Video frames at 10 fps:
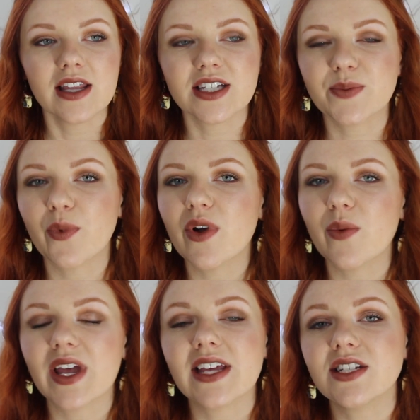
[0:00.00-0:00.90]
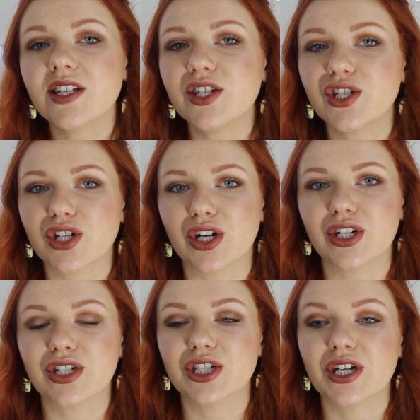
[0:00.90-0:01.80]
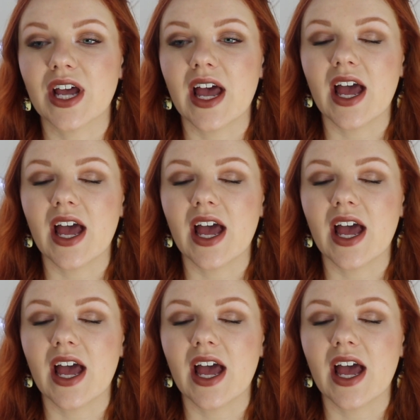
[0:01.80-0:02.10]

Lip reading: This boy went into the church